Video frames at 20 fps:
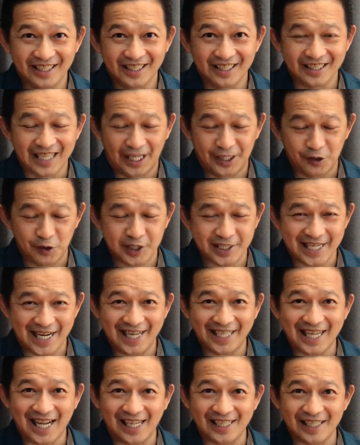can you say
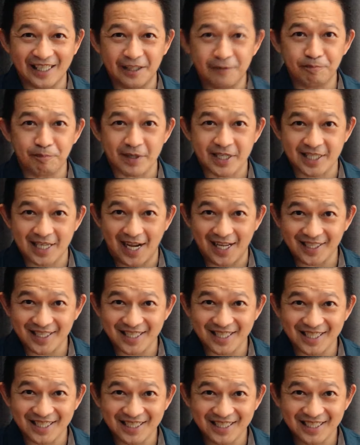that in percent?
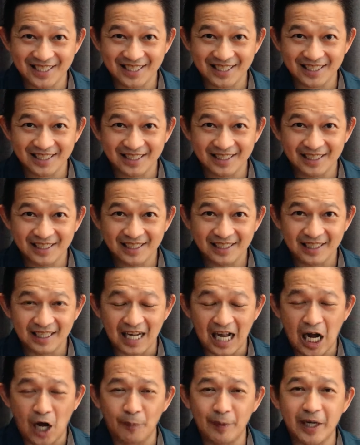
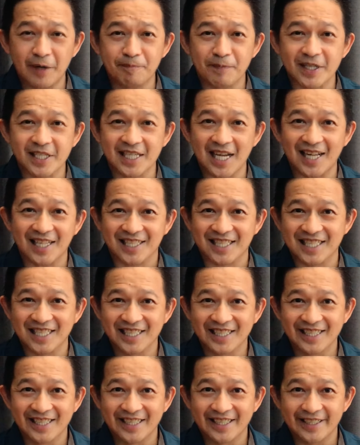How many percent
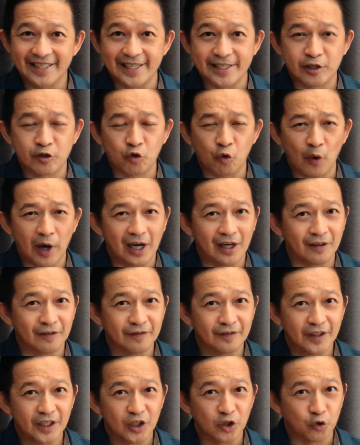is
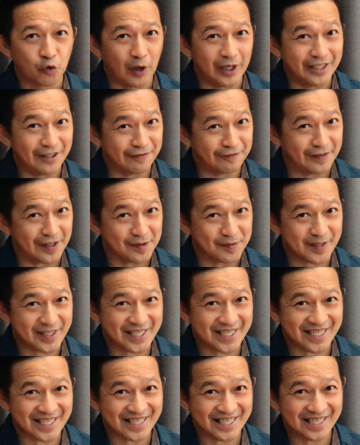
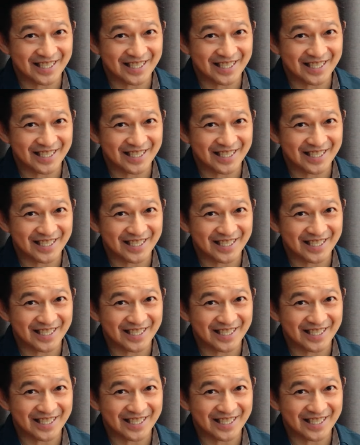12/25?